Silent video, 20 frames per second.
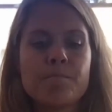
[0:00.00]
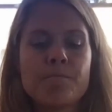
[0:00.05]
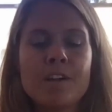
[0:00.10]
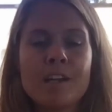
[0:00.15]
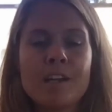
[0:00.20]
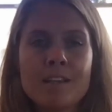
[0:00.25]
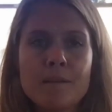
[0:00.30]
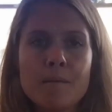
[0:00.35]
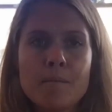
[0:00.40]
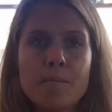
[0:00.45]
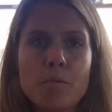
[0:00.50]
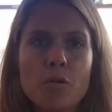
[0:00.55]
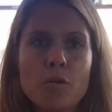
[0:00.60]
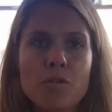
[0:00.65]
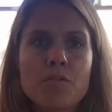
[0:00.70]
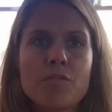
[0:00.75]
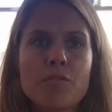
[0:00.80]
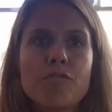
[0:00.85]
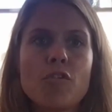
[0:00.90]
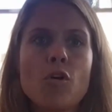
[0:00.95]
really
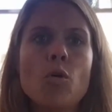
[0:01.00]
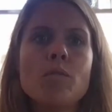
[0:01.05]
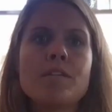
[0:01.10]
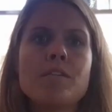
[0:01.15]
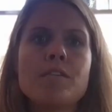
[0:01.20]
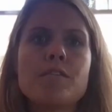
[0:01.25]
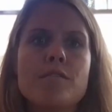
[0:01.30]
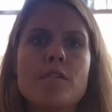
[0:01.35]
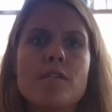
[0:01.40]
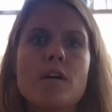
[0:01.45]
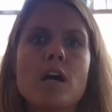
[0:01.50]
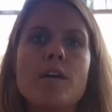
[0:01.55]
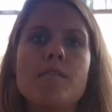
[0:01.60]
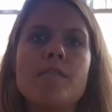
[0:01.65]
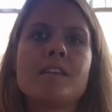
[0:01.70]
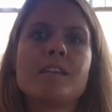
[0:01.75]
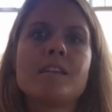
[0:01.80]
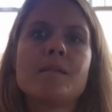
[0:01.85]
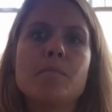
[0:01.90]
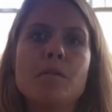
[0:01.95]
important role in
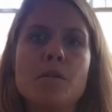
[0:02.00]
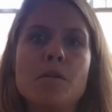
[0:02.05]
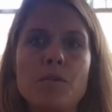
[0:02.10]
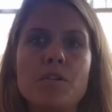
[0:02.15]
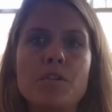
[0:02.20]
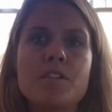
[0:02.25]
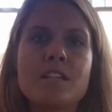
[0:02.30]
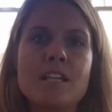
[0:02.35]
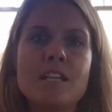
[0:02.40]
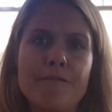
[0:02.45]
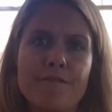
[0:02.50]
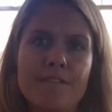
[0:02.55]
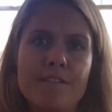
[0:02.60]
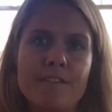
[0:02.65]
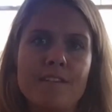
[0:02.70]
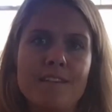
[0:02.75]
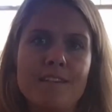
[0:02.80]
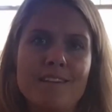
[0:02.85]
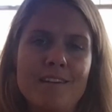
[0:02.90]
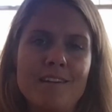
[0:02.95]
driving the blue
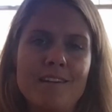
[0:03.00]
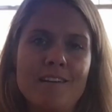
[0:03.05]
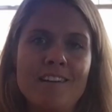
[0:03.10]
shift.